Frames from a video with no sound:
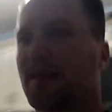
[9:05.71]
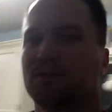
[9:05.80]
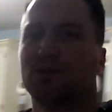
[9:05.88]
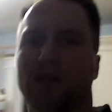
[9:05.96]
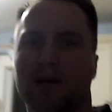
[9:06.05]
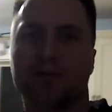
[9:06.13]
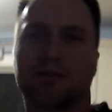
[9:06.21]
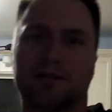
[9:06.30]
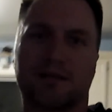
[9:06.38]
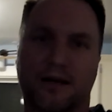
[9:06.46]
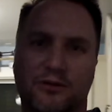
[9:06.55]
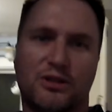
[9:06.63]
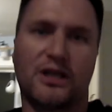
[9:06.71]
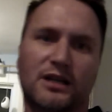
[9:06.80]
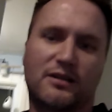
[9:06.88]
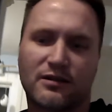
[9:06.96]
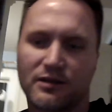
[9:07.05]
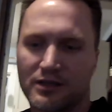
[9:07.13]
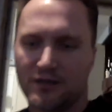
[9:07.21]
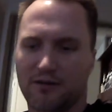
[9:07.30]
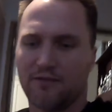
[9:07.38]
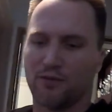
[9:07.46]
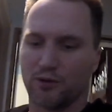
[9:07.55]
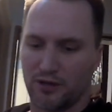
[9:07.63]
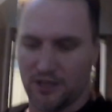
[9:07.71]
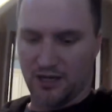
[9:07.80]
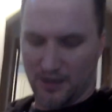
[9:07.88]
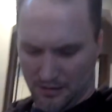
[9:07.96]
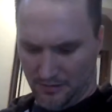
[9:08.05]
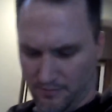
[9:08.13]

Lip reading: So that was the sound check for the